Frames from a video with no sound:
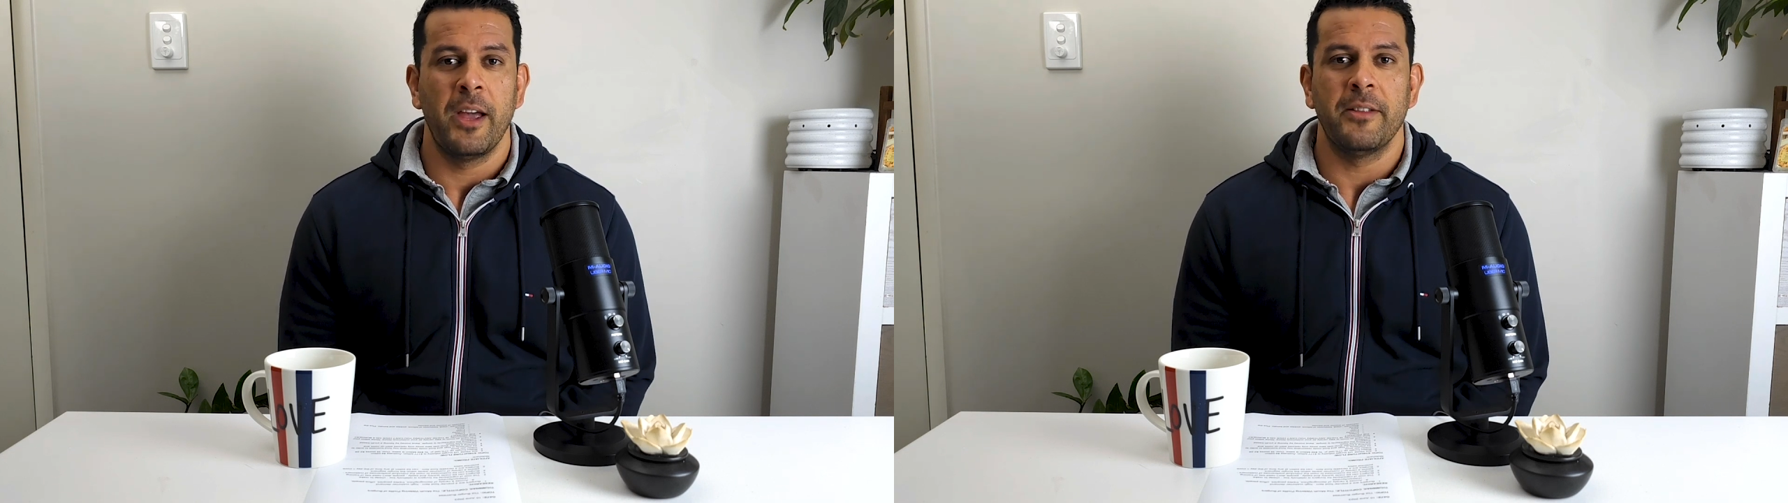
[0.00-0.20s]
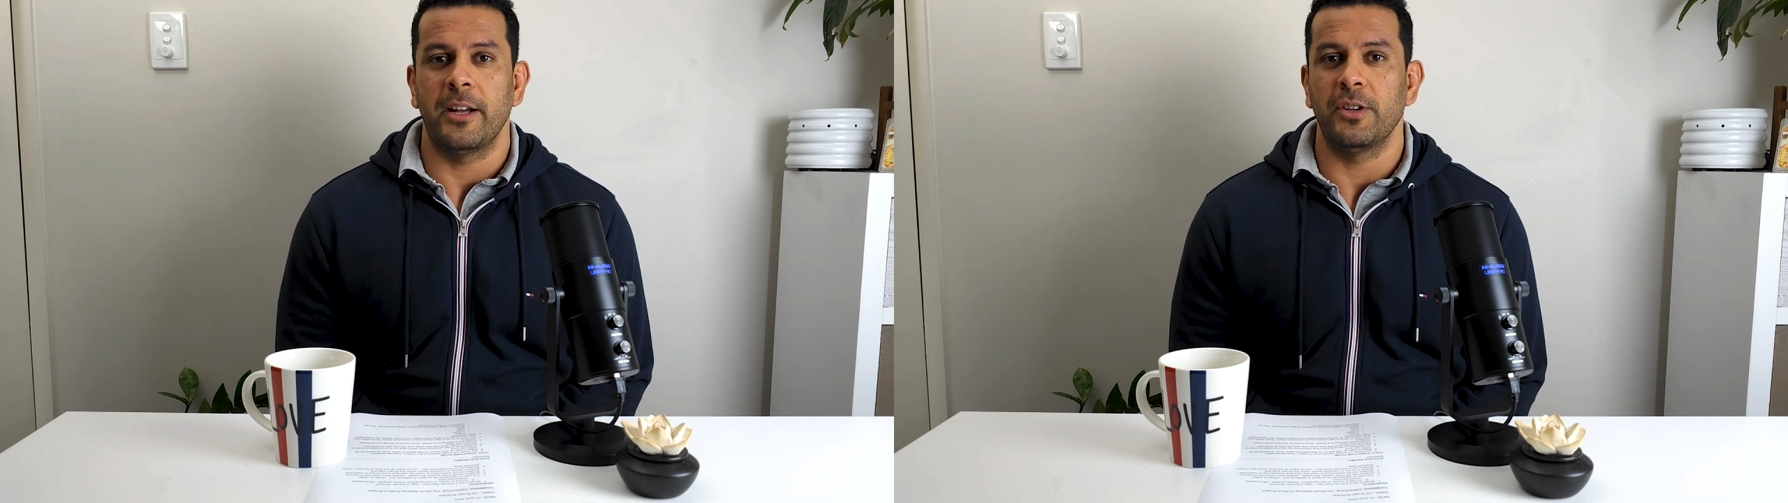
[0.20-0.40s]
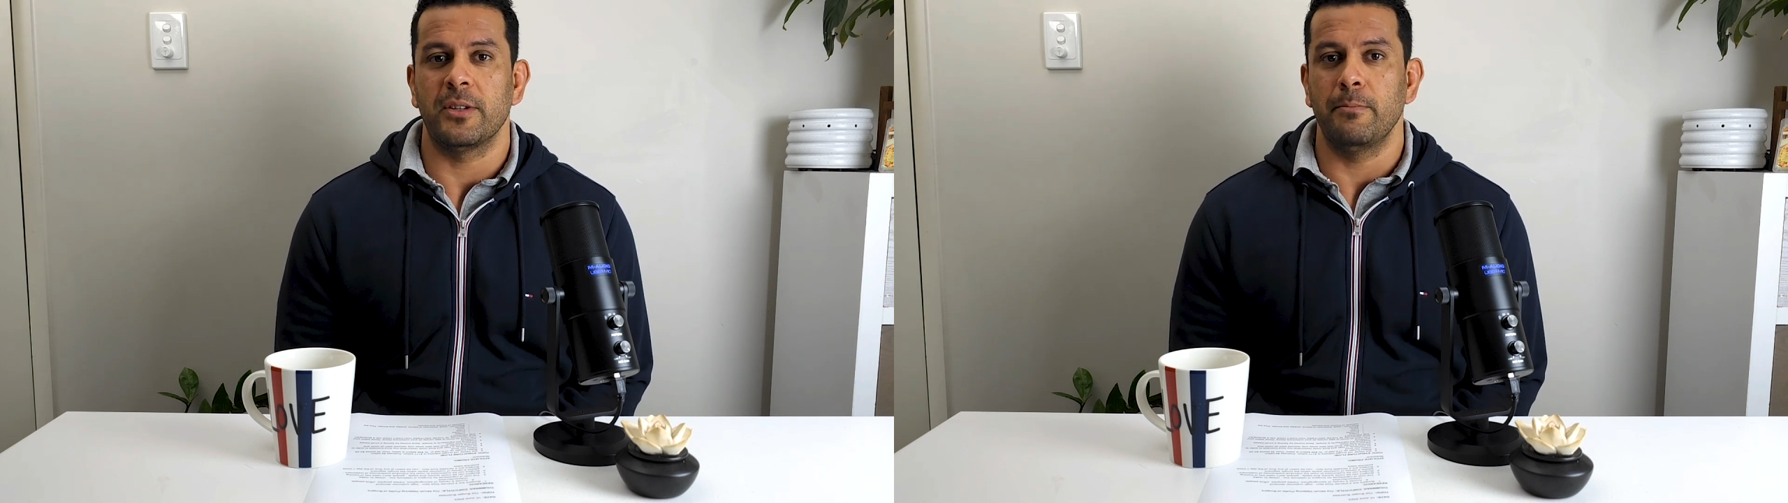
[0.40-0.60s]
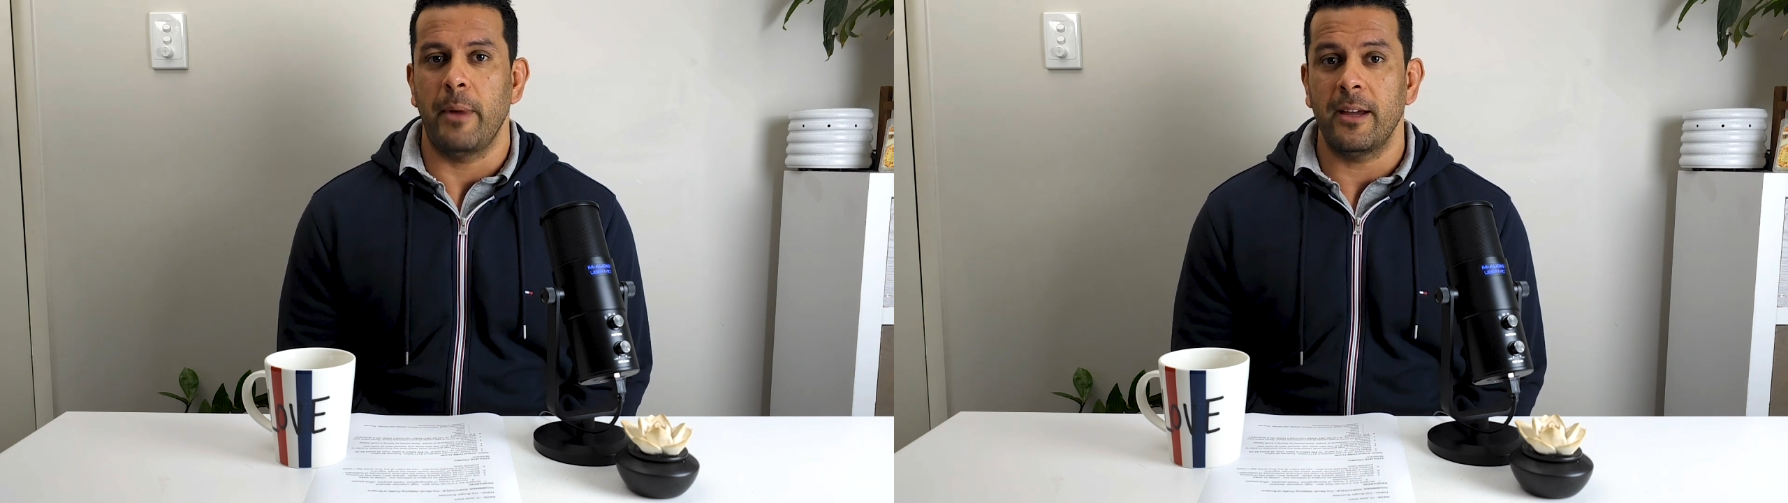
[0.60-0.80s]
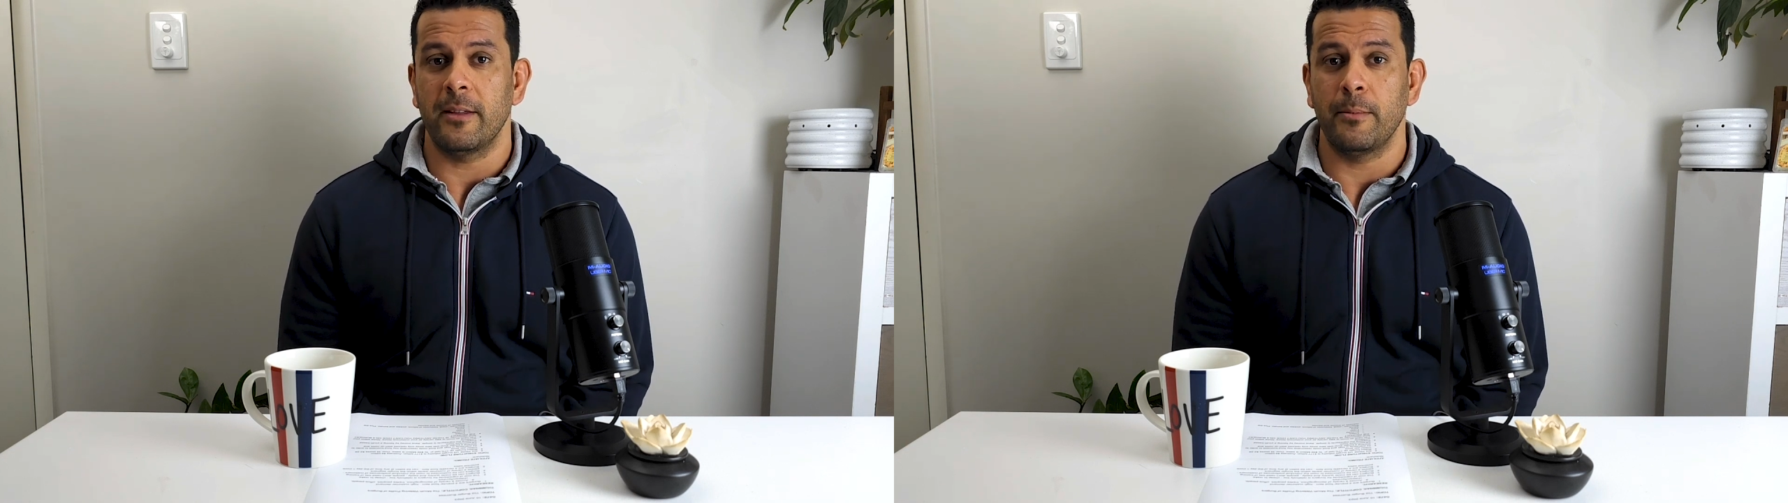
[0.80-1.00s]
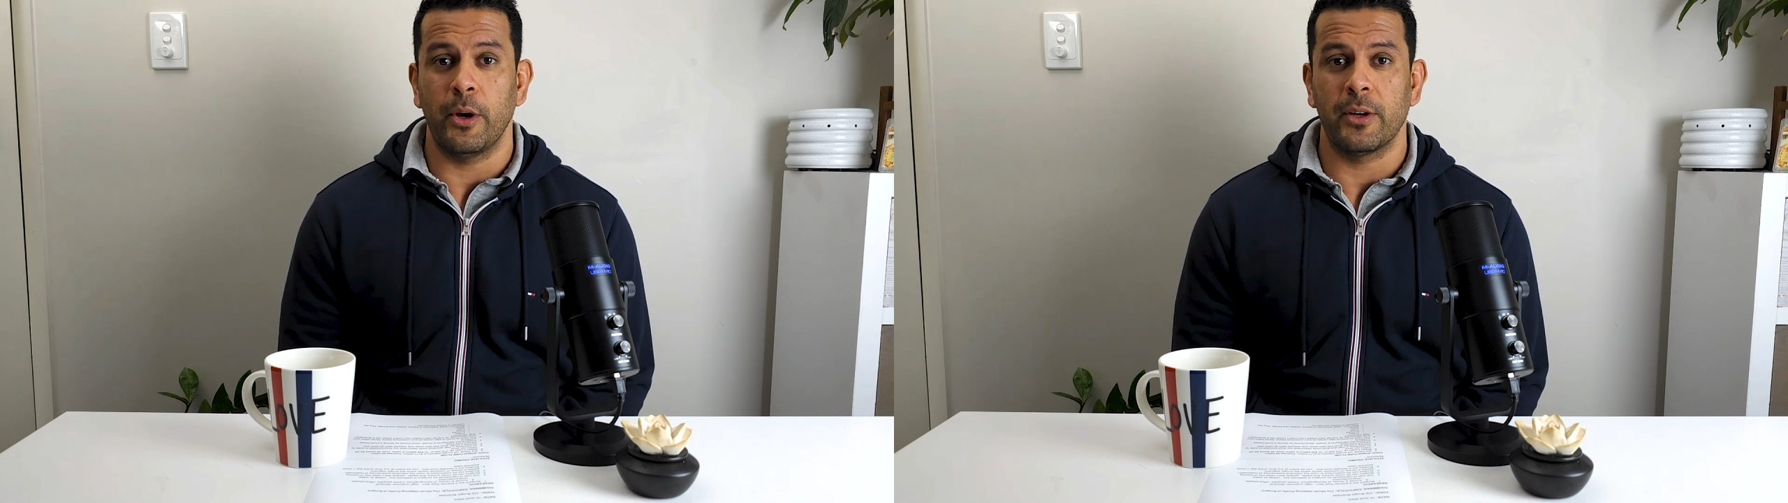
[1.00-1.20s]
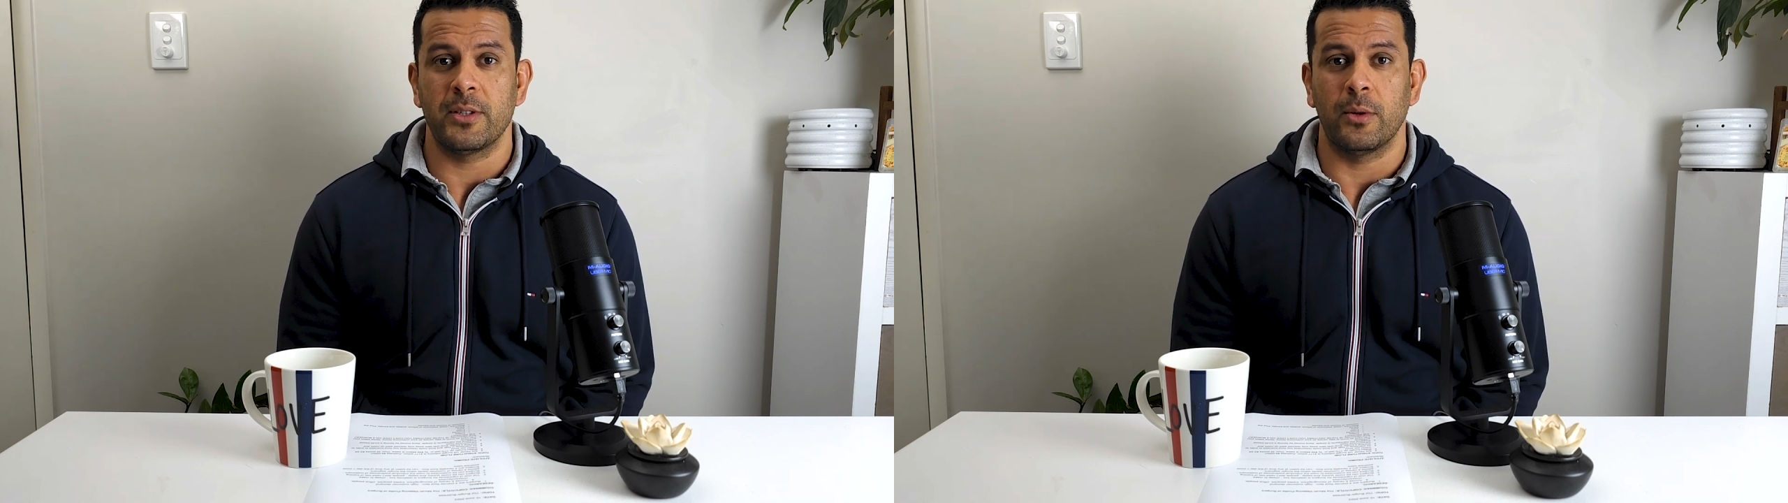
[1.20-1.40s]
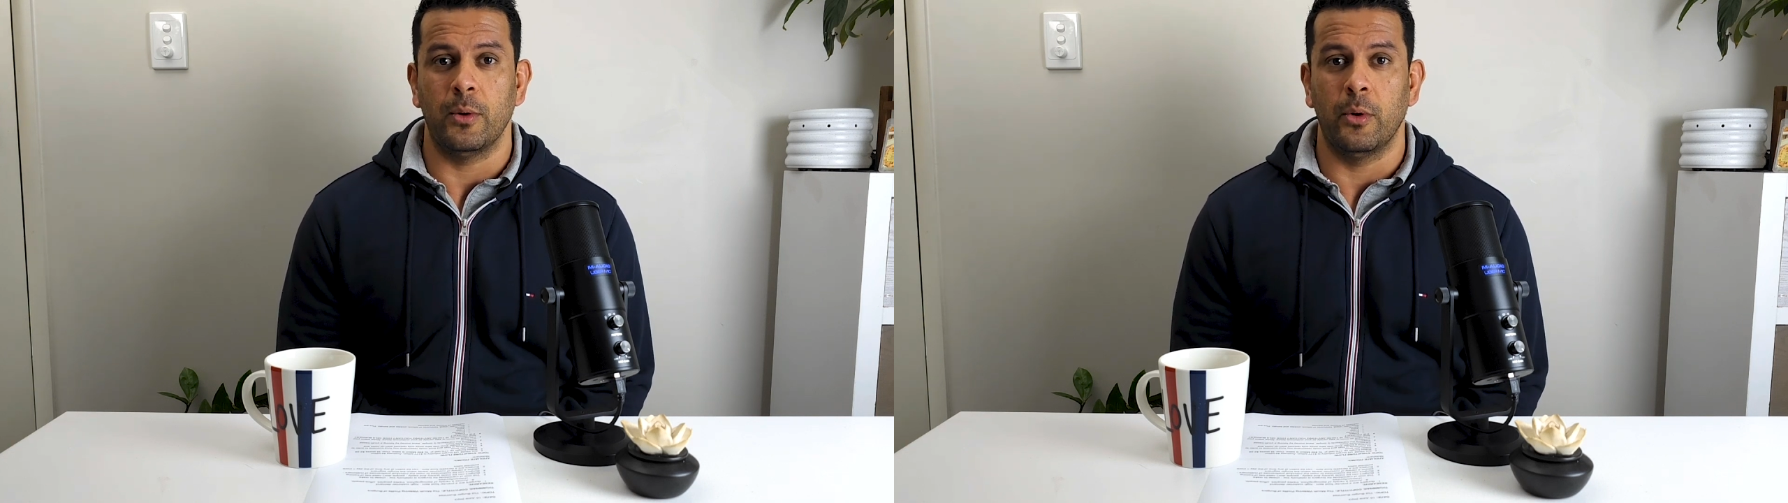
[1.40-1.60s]
They just make the burgers
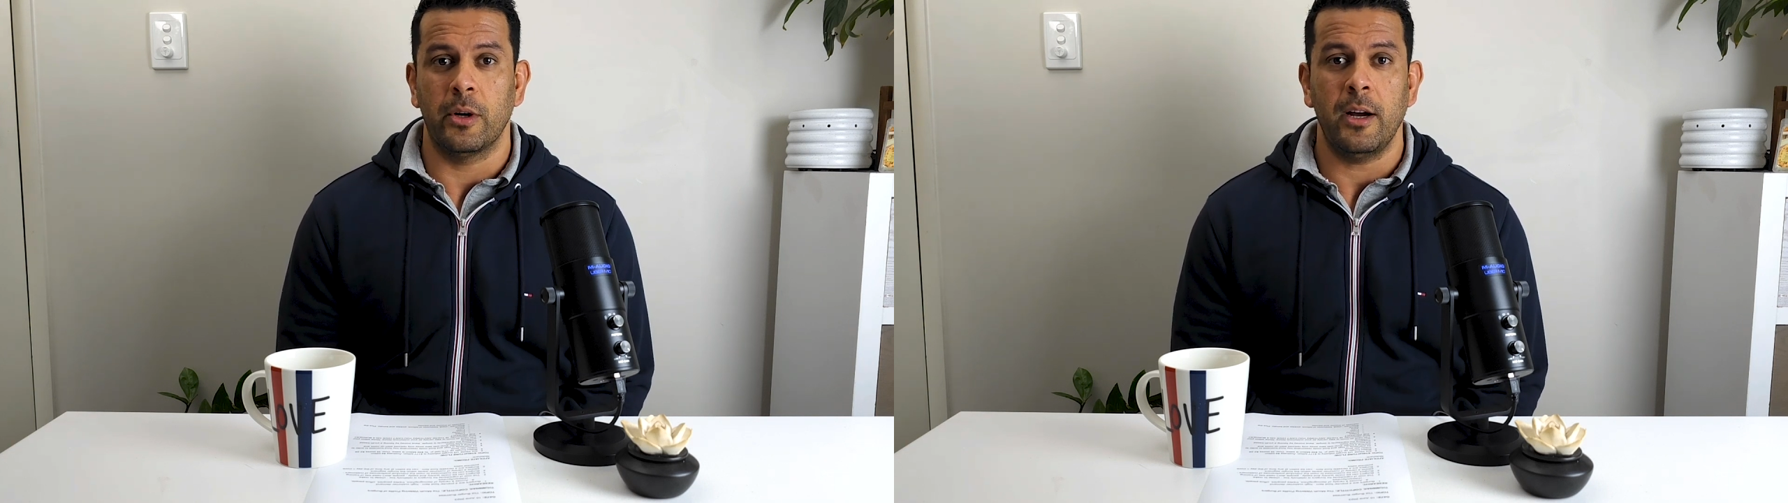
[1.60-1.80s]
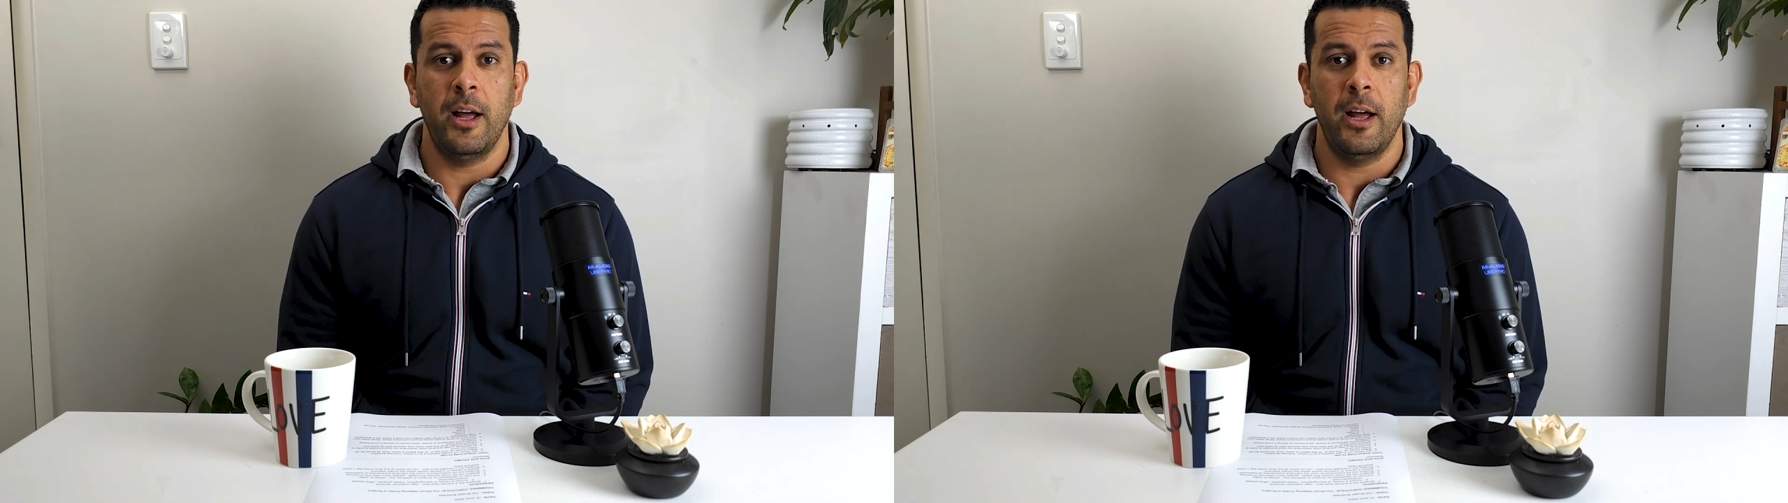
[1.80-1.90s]
to order,